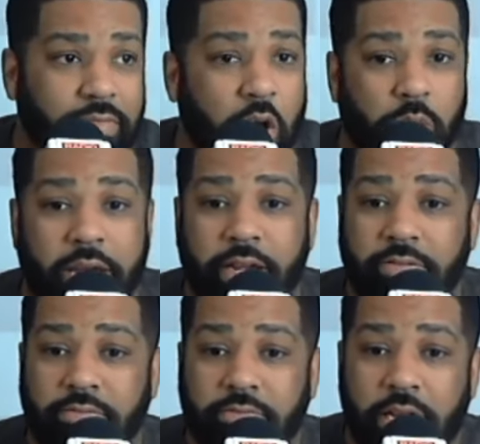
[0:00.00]
I'll wait.
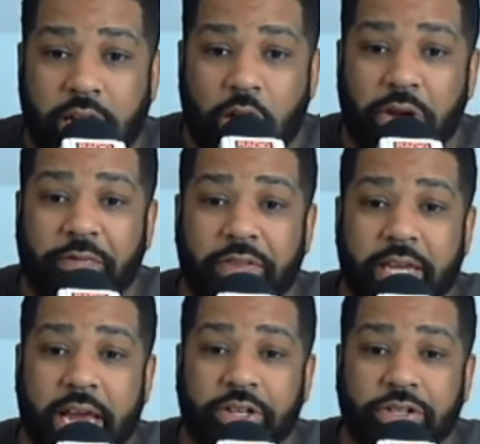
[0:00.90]
I'll wait for
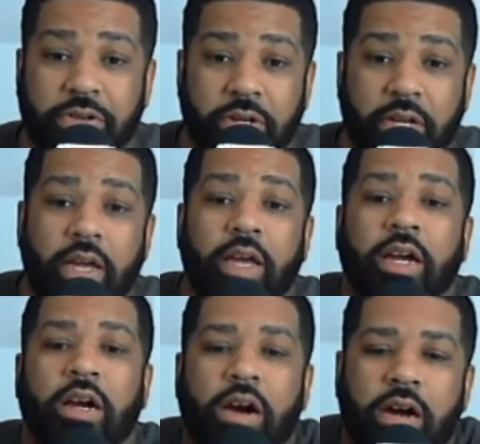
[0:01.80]
the answer.
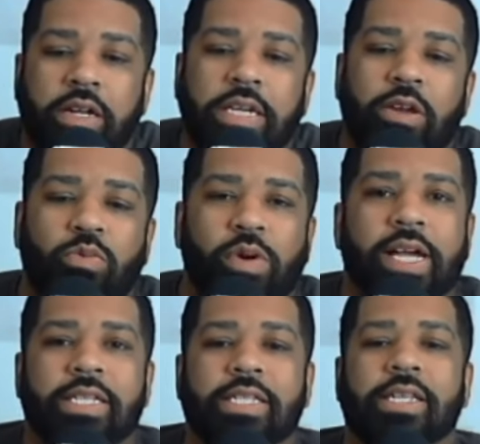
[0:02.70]
Kanye
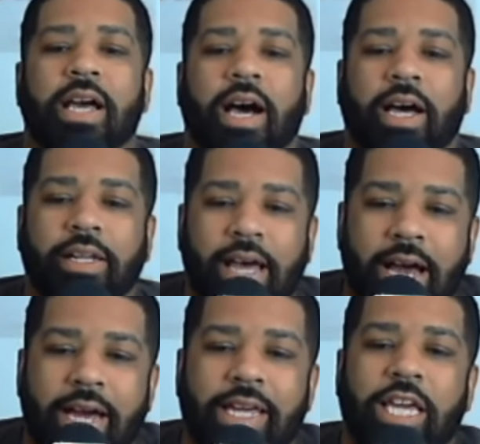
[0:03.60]
West
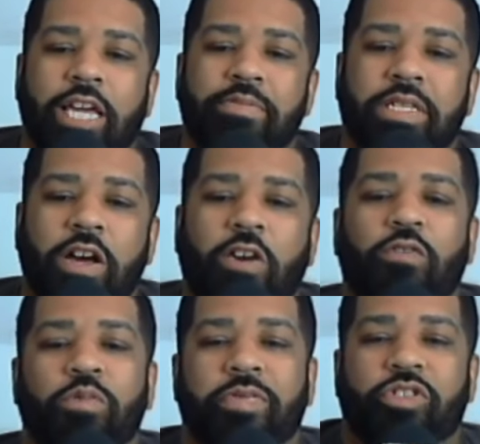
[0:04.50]
aligning
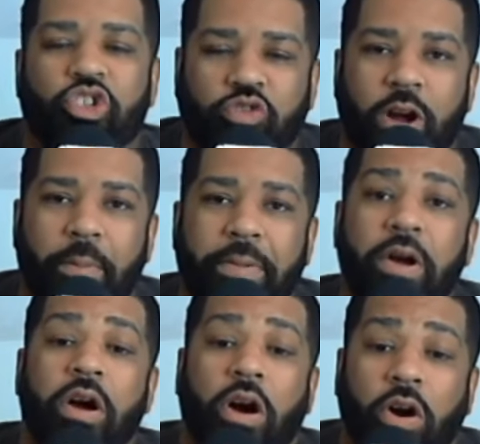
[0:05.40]
himself with Trump
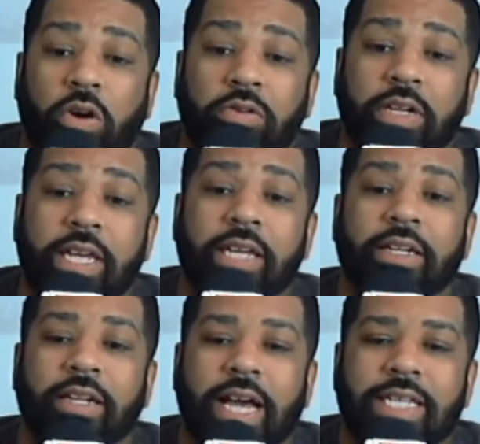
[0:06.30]
only
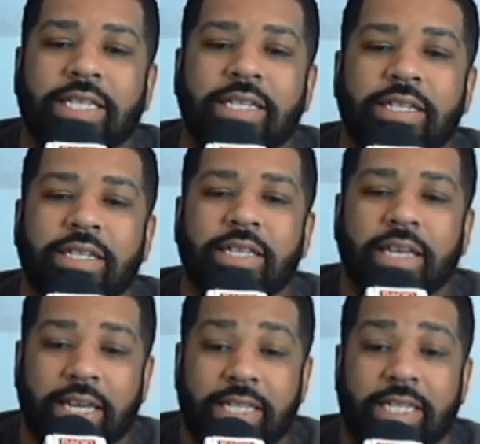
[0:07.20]
lessens
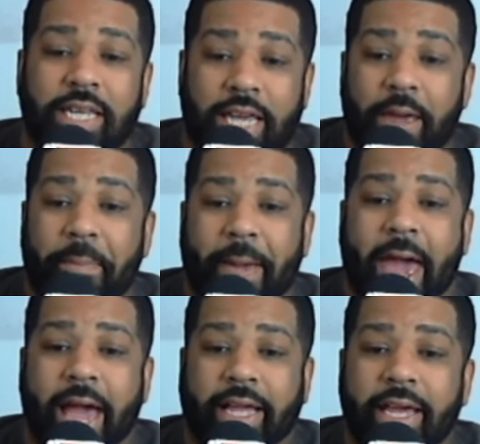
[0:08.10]
his
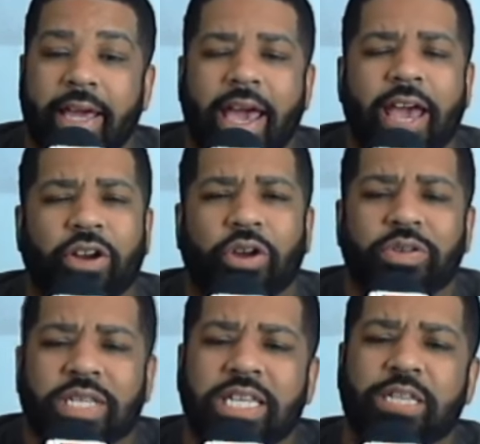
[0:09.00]
impact and
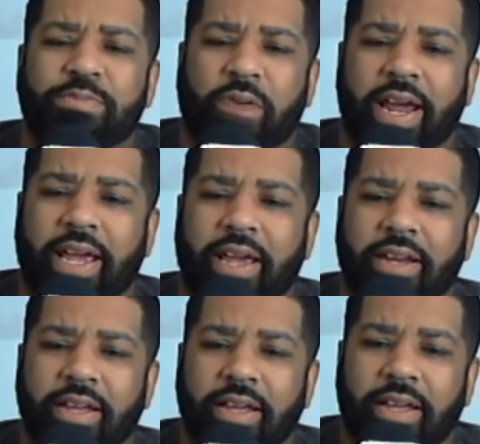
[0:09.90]
hurts his brand.
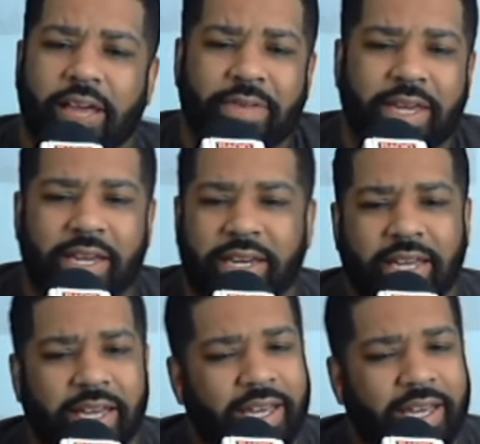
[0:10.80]
I mean,